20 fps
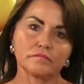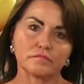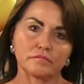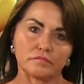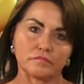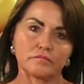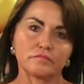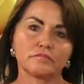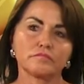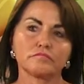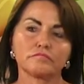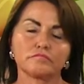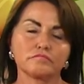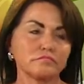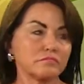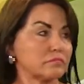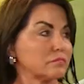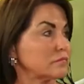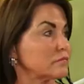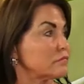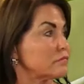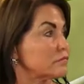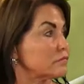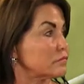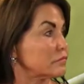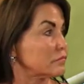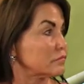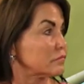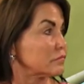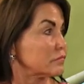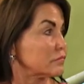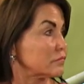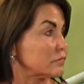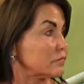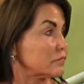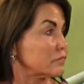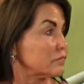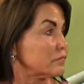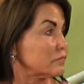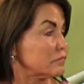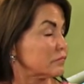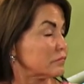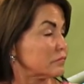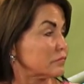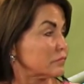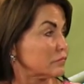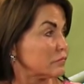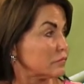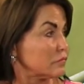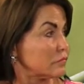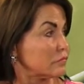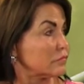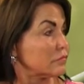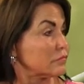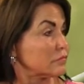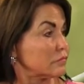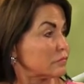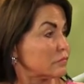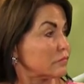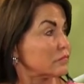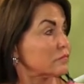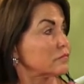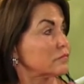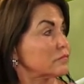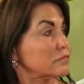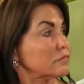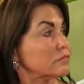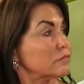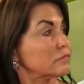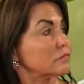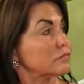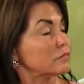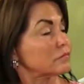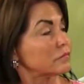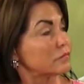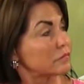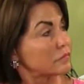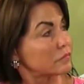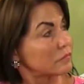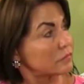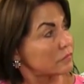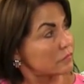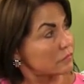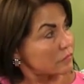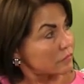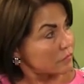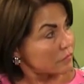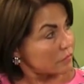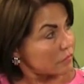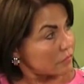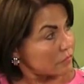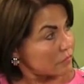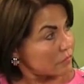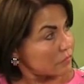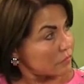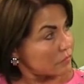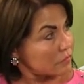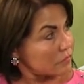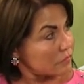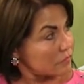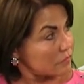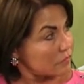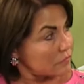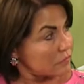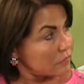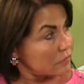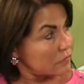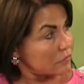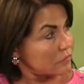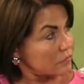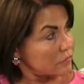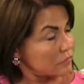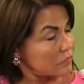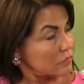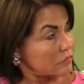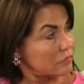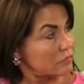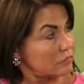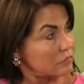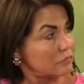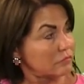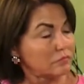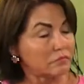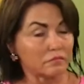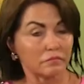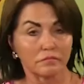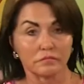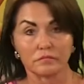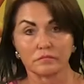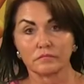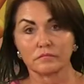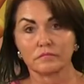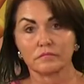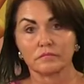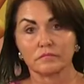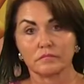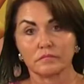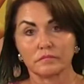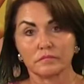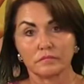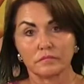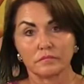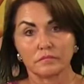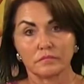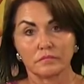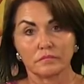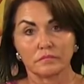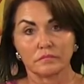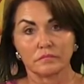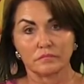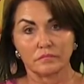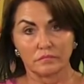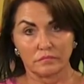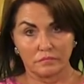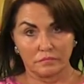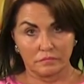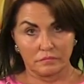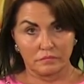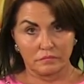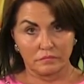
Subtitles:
The person shown says nothing.